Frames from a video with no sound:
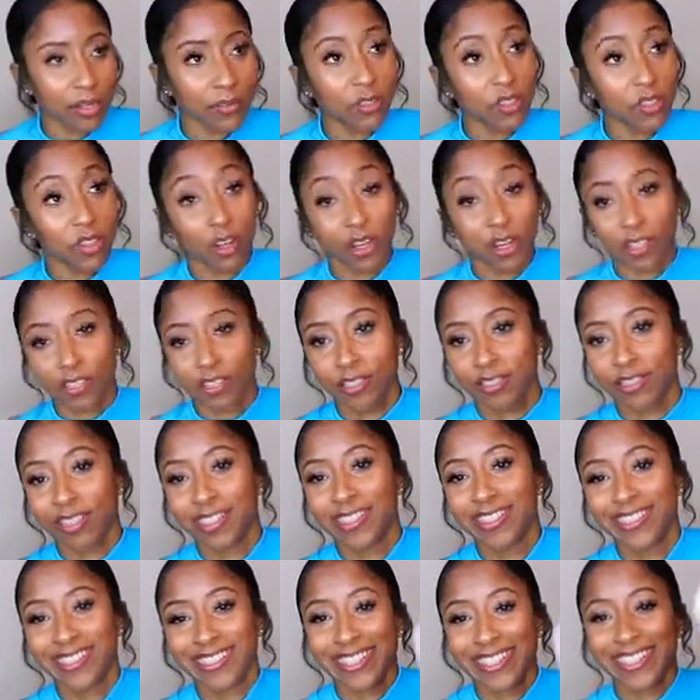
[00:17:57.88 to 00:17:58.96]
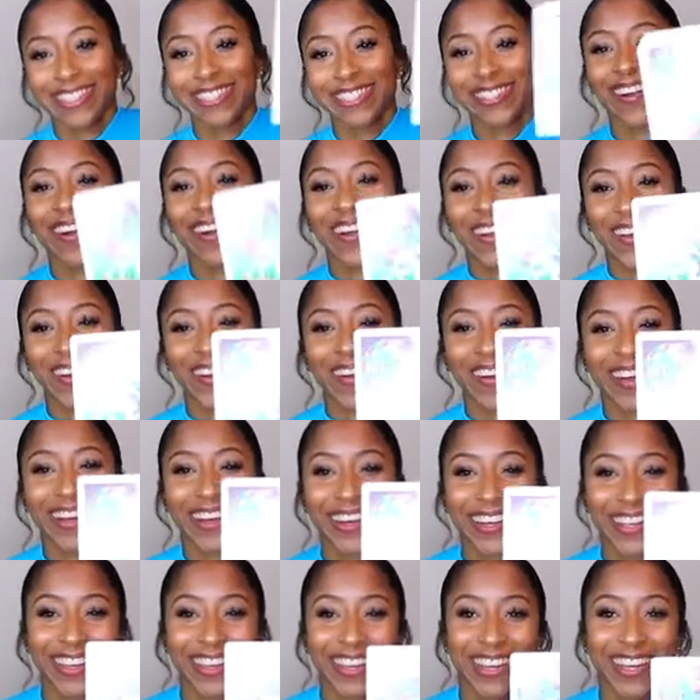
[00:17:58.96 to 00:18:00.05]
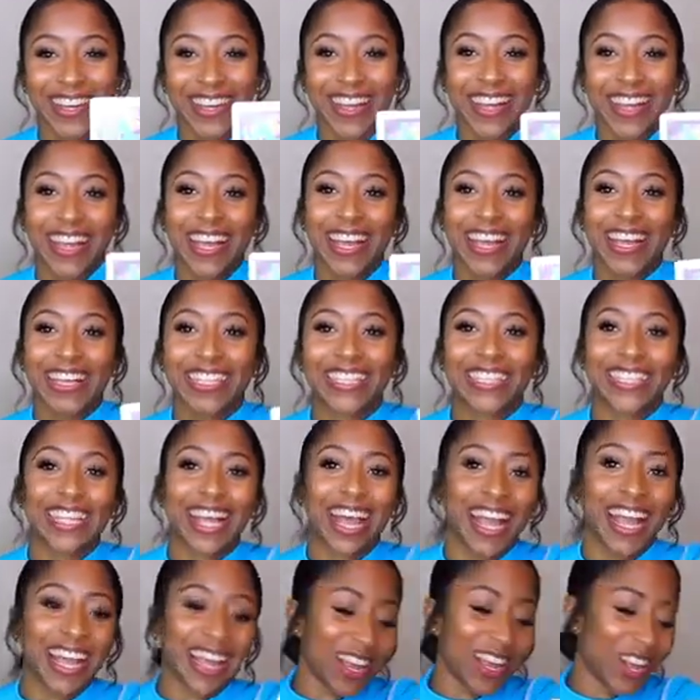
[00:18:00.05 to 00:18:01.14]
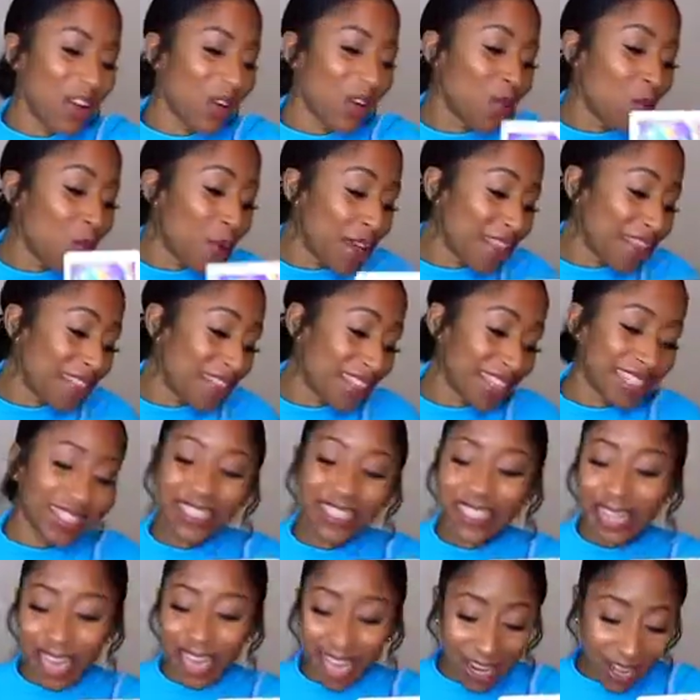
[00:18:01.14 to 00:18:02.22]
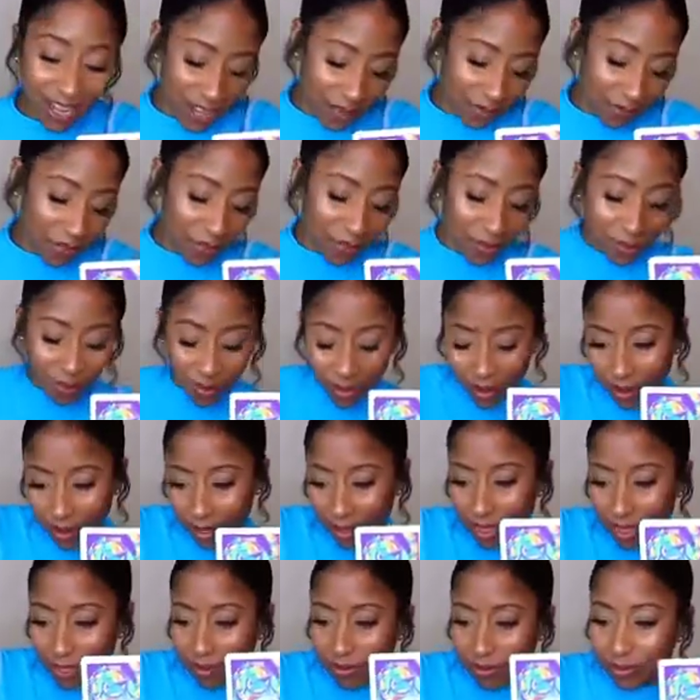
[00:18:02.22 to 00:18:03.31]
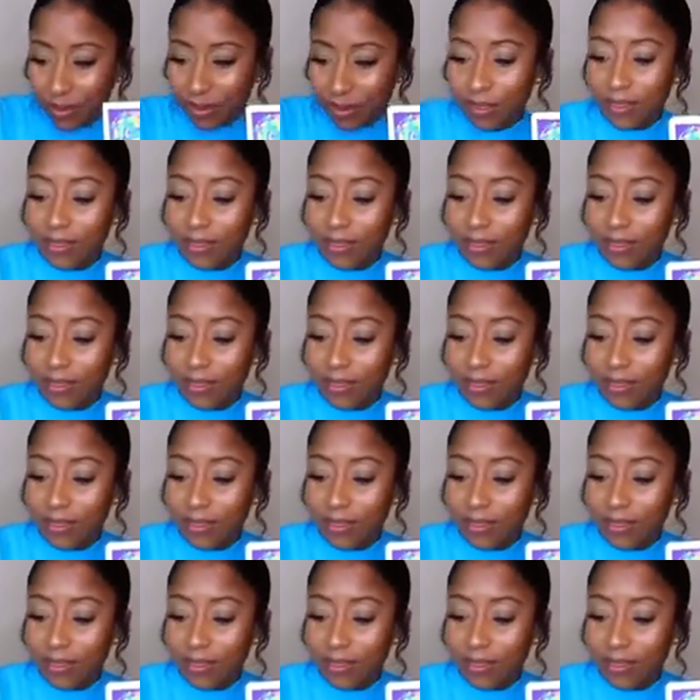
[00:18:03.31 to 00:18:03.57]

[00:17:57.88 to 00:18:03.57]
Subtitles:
stars, this star card here, it's like with this 10 of Swords, let me put